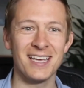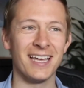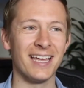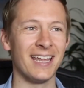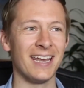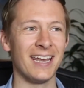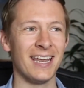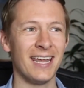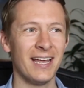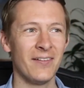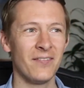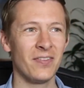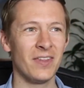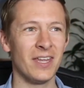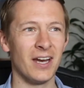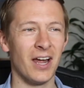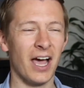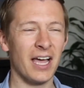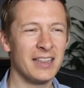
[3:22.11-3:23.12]
And,
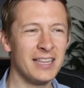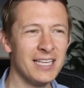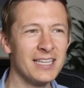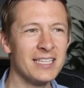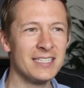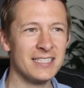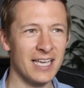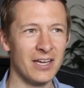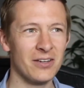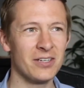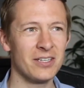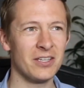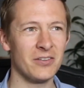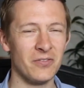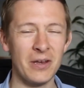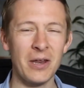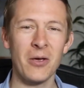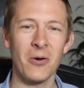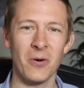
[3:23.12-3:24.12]
I think the sound in the
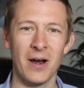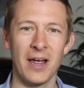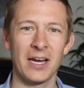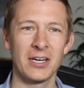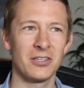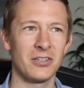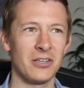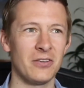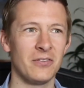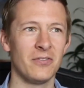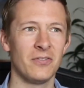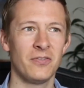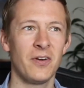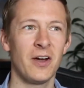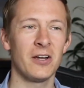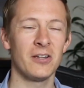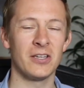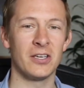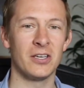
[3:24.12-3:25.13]
video were actually
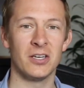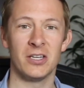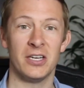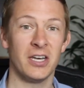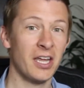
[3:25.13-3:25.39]
fairly good.